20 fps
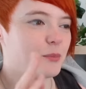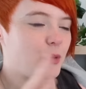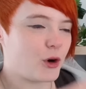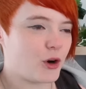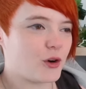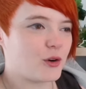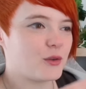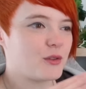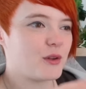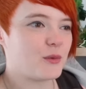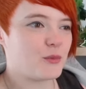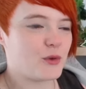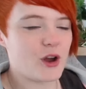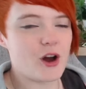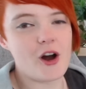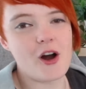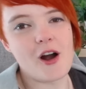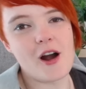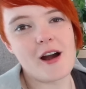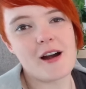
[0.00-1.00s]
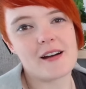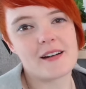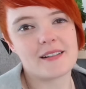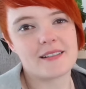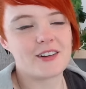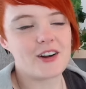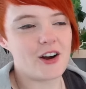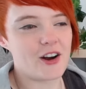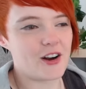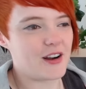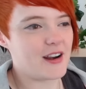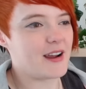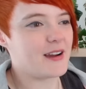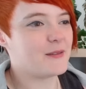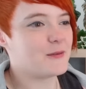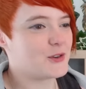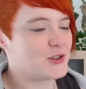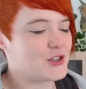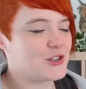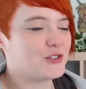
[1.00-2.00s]
Pearl than we are Garnet,
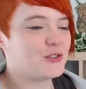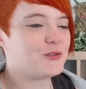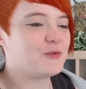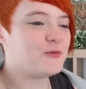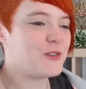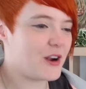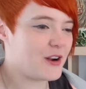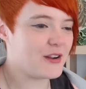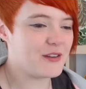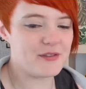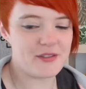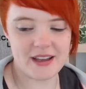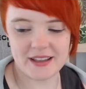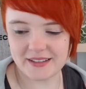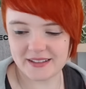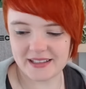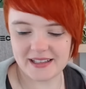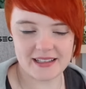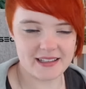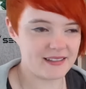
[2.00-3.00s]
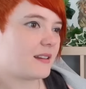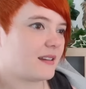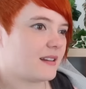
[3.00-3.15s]
which is very fascinating.